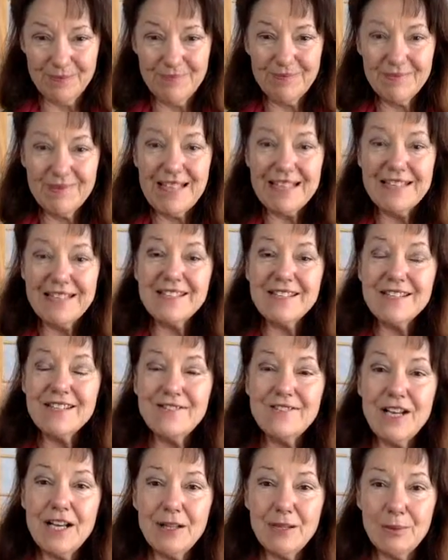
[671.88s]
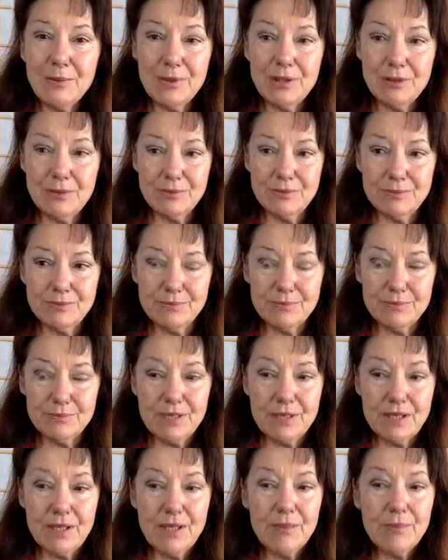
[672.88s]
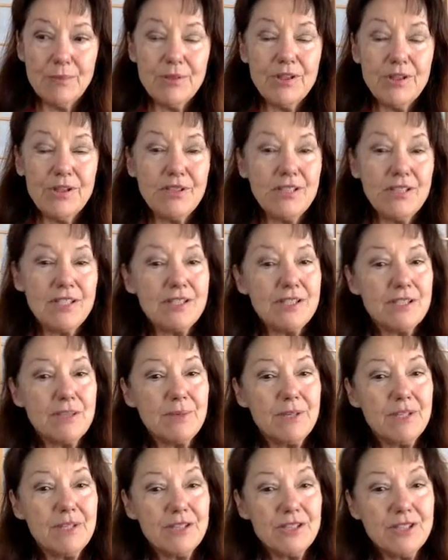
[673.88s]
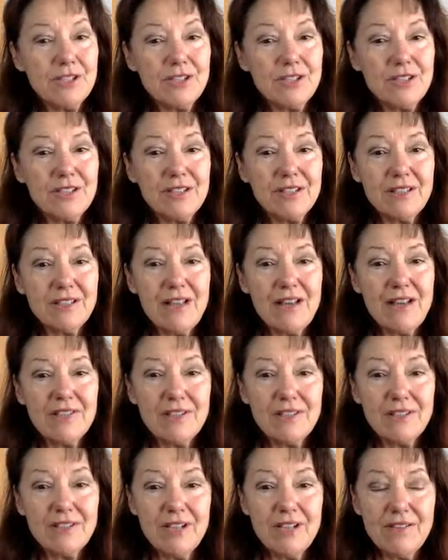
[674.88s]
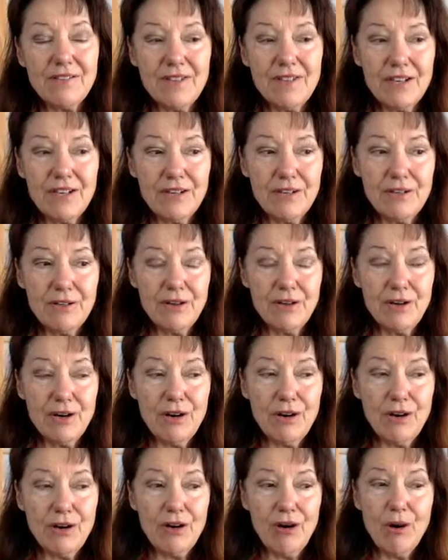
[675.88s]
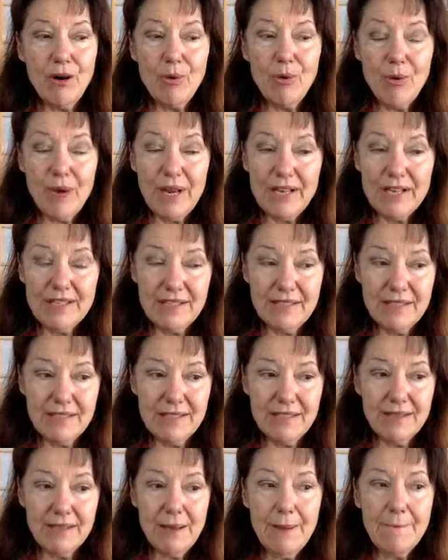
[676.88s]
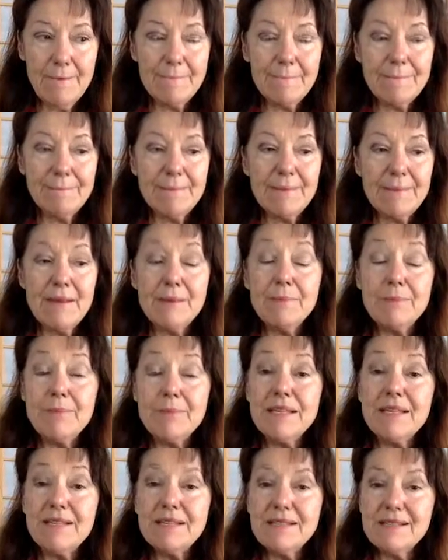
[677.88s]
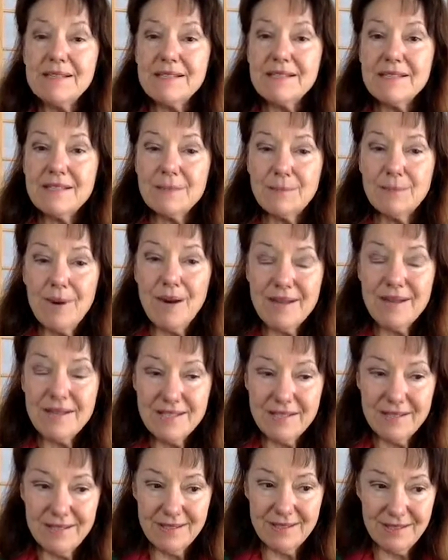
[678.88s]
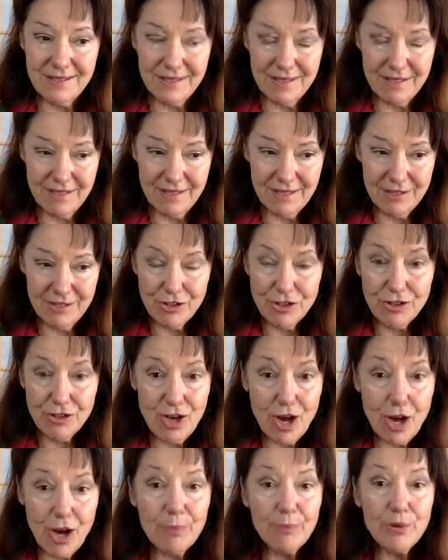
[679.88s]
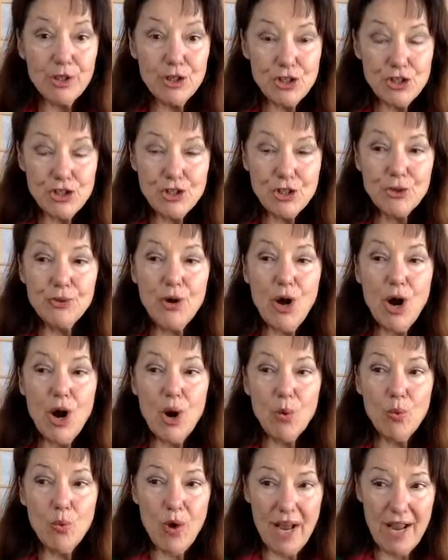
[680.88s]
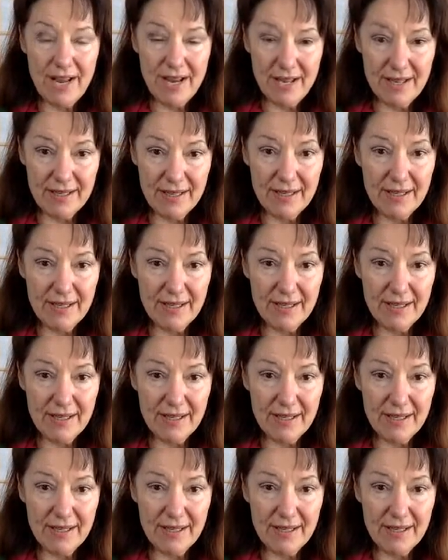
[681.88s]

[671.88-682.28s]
then it's available. But there needs to be a certain level of their awakening and beingness and presence to not push you away.